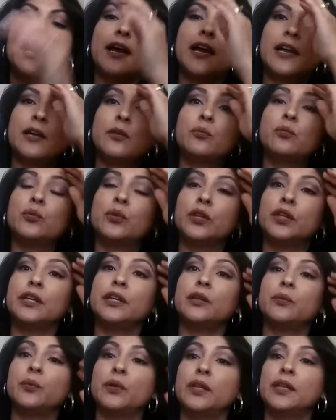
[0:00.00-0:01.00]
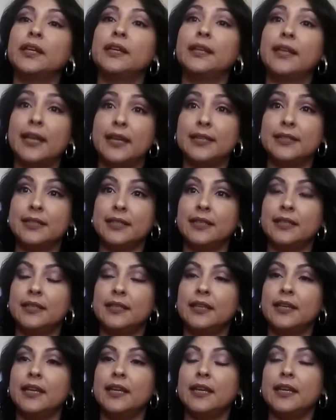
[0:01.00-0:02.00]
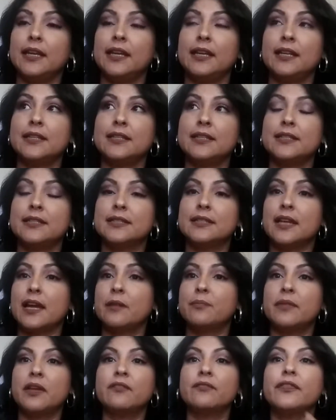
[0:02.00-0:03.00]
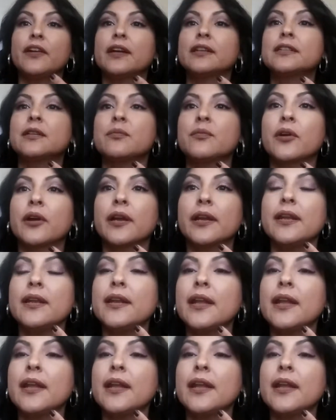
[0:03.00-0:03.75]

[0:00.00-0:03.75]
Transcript: I really, really liked it. In fact, I'm wearing